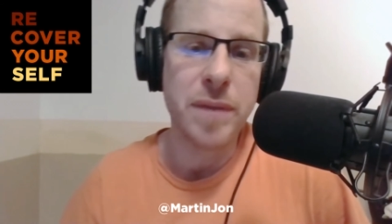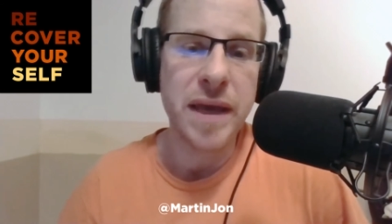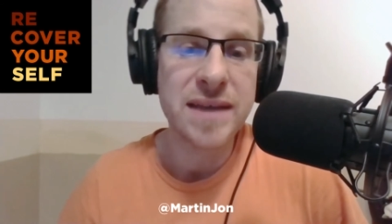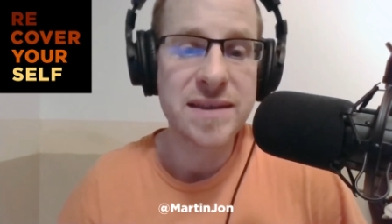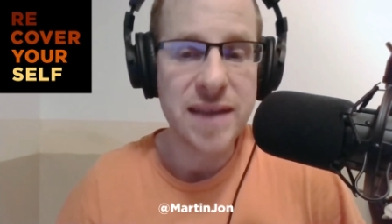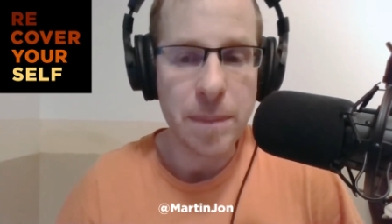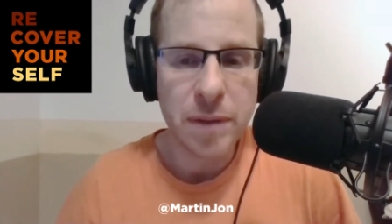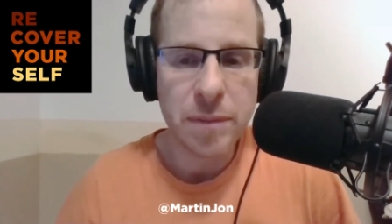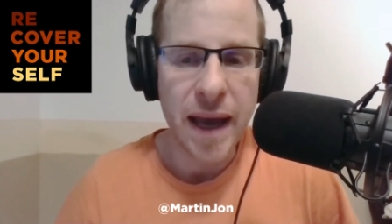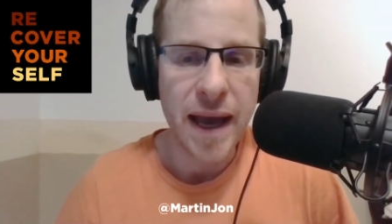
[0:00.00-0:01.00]
His
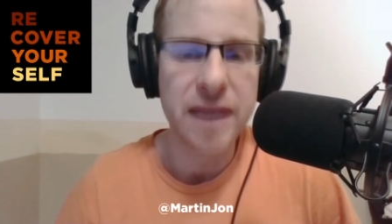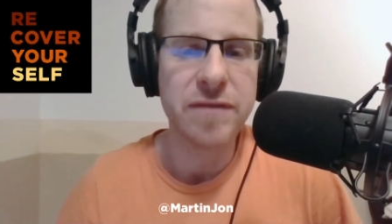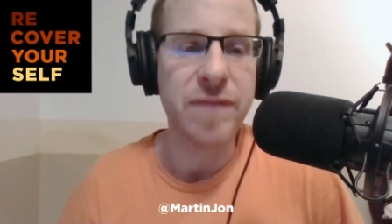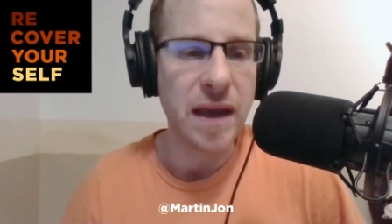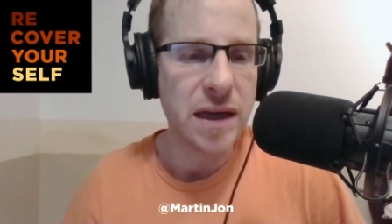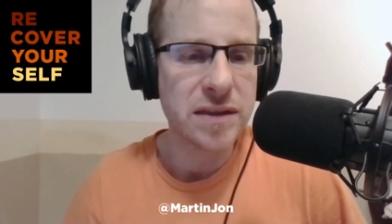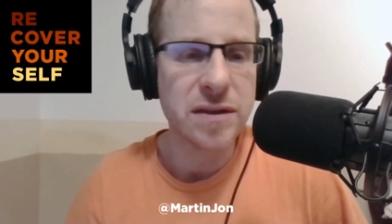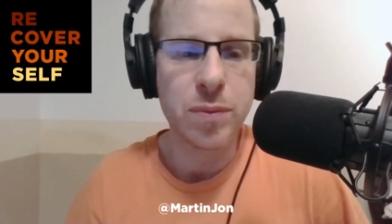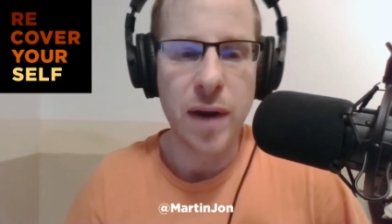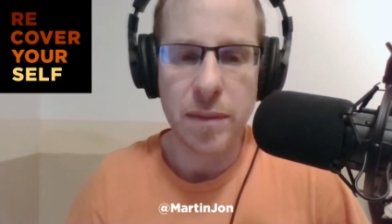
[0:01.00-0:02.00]
stepping back and feigning
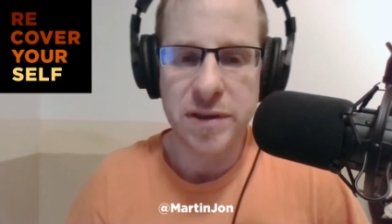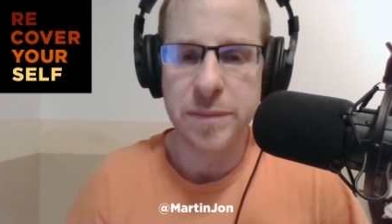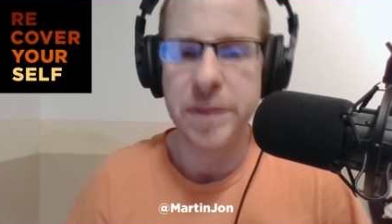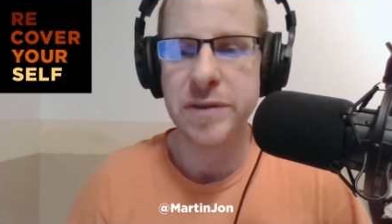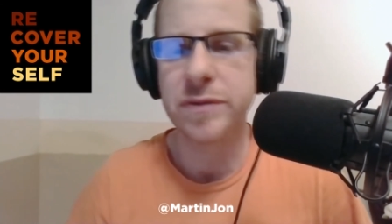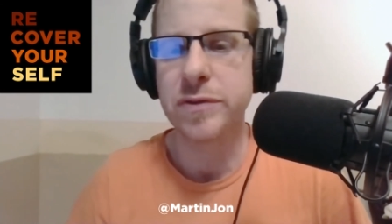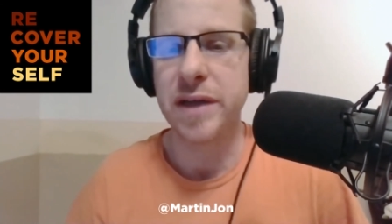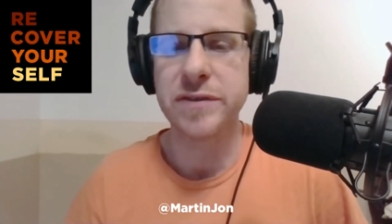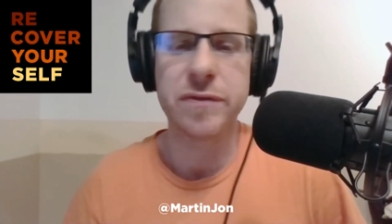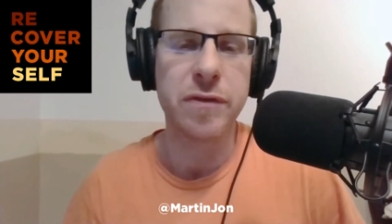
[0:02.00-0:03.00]
to promise a peaceful
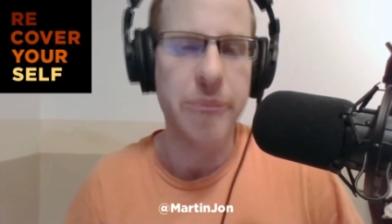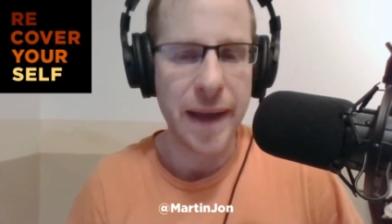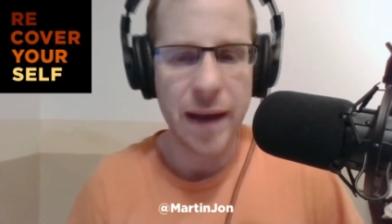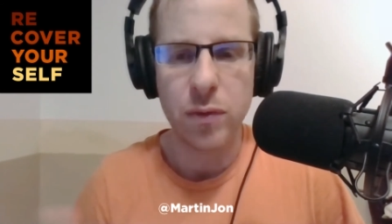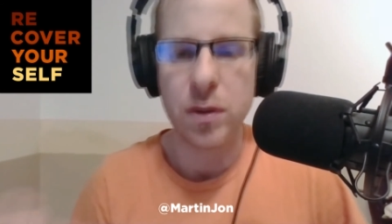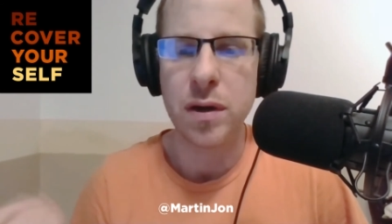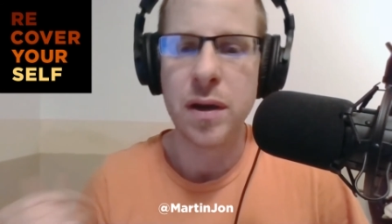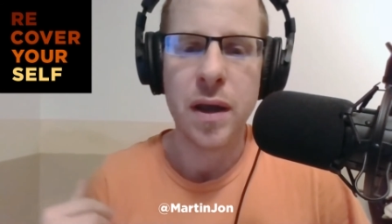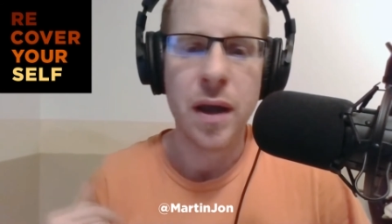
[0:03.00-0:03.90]
transfer of power